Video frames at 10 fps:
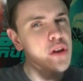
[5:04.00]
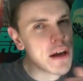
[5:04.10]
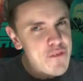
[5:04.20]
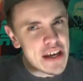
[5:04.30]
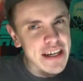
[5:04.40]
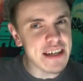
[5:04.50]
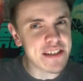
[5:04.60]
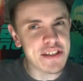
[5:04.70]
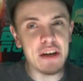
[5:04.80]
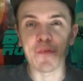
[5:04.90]
love that kind
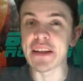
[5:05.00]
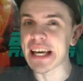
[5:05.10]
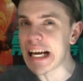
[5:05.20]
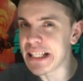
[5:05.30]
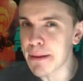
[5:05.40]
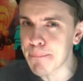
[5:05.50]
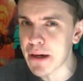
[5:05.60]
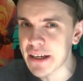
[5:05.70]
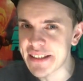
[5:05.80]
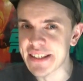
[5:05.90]
of stuff like Ain't Them
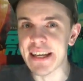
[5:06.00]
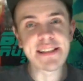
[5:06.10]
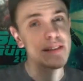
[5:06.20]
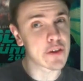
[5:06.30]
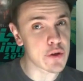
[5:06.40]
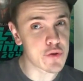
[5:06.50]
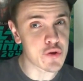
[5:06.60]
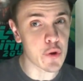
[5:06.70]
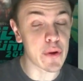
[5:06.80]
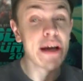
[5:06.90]
Bodies Saints and A Ghost
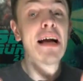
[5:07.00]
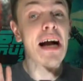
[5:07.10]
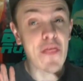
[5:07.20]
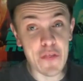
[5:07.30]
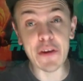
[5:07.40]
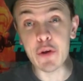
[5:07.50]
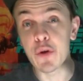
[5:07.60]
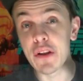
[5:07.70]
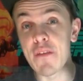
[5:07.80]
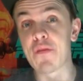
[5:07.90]
Story, I think
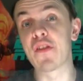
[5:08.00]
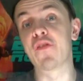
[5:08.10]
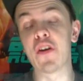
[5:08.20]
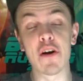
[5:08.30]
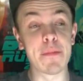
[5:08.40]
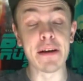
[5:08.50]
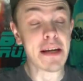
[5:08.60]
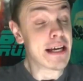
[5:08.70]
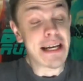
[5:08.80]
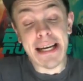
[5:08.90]
you'll love this film. And
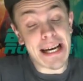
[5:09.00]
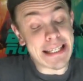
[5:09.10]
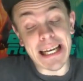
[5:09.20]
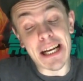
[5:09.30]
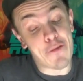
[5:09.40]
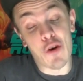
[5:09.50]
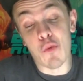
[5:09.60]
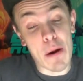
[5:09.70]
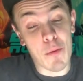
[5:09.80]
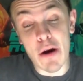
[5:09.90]
again, if you're a
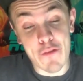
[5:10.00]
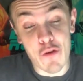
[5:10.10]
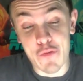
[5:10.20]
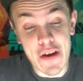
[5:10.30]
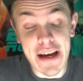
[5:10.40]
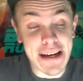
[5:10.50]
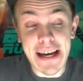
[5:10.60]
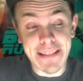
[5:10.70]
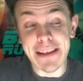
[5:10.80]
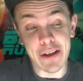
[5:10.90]
Robert Redford fan,
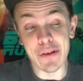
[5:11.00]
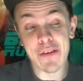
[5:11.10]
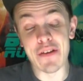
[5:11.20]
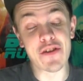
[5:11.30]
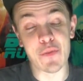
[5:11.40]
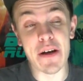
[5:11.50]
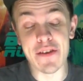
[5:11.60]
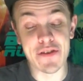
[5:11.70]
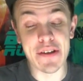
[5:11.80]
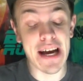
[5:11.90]
I think you'll love it as
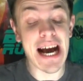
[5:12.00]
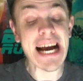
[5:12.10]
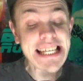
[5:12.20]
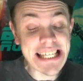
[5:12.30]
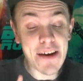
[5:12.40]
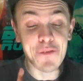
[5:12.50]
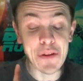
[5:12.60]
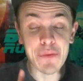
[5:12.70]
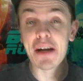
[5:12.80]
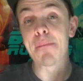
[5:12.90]
well. So yeah, I
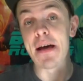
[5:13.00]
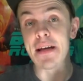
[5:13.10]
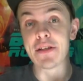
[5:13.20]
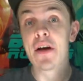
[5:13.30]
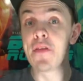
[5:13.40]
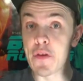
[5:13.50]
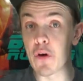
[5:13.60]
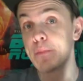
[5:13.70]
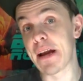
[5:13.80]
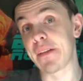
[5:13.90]
definitely recommend The
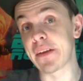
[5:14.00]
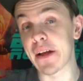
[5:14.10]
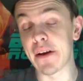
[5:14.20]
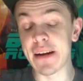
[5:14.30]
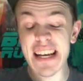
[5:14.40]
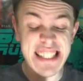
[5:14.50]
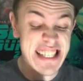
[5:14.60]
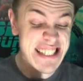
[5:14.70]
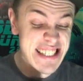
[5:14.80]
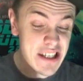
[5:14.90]
Old Man and the Gun. It's
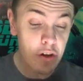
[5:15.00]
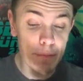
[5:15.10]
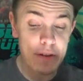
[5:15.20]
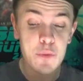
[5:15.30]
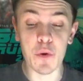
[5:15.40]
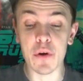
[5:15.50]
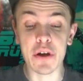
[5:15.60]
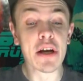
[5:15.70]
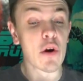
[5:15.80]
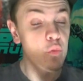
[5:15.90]
a solid piece of
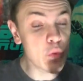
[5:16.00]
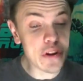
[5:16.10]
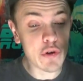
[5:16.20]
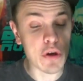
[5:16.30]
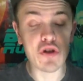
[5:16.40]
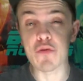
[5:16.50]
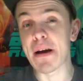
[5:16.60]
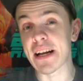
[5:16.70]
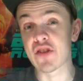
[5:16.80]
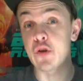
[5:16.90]
work, a really great
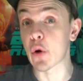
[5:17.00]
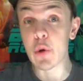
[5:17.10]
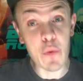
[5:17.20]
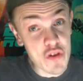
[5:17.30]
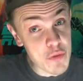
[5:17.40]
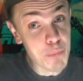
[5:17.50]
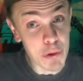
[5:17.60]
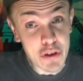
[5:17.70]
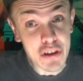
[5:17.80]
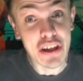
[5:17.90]
dramatic story with some
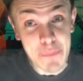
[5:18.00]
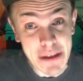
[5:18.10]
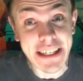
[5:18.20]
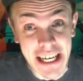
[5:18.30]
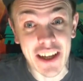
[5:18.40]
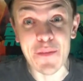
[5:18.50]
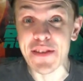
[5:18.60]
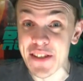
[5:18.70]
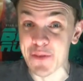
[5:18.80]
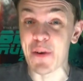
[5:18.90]
pretty good comedic
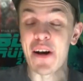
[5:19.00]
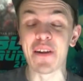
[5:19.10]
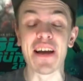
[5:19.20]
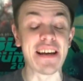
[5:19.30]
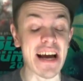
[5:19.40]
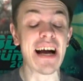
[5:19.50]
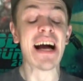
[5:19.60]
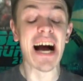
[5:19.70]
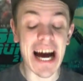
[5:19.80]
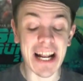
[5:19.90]
elements as well. And yeah,
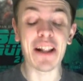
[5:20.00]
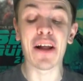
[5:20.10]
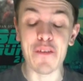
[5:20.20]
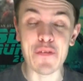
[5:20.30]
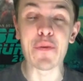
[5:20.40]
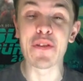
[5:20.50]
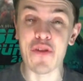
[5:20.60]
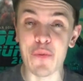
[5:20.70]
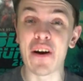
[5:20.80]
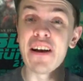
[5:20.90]
I had a lot of fun with
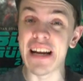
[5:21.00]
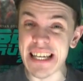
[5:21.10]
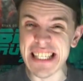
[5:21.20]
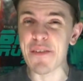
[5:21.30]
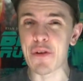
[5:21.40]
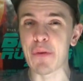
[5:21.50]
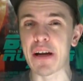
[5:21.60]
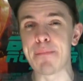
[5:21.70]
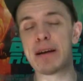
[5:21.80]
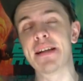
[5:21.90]
this one, and I definitely
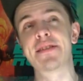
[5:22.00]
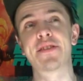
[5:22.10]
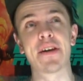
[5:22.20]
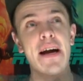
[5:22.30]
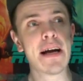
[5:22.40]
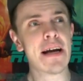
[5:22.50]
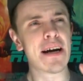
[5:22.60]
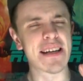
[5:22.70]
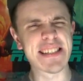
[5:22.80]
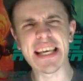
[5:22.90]
recommend it. So yeah,
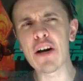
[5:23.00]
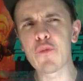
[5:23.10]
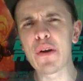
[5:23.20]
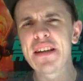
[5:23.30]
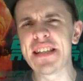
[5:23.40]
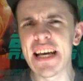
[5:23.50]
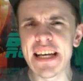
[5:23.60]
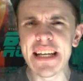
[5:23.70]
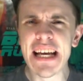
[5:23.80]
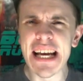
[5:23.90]
on a scale of 1 to
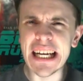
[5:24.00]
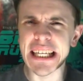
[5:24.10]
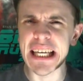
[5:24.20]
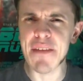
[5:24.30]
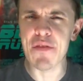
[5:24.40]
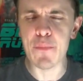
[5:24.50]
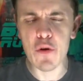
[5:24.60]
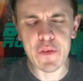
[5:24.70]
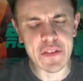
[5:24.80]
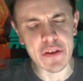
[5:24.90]
10, I'm going to give the
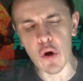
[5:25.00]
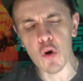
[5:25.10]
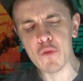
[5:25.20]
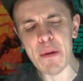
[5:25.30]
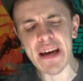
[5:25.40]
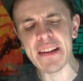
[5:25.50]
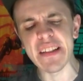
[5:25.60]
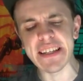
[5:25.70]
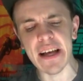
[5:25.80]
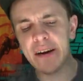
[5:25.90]
movie The Old Man
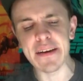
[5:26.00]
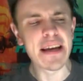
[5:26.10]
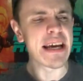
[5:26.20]
and the Gun an